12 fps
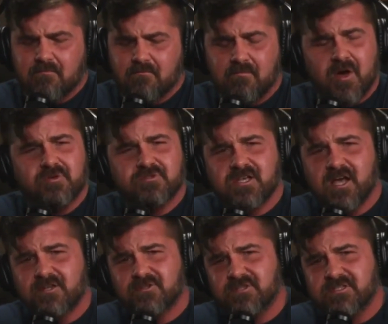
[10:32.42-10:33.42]
most
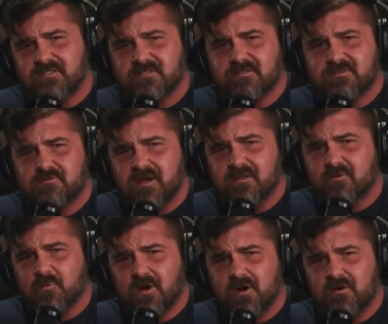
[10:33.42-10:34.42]
countries throughout
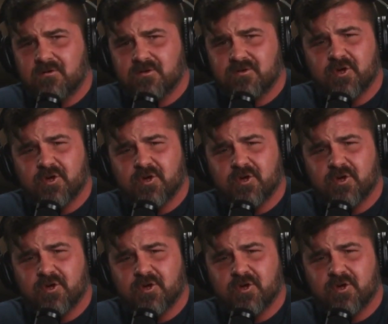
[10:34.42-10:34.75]
the world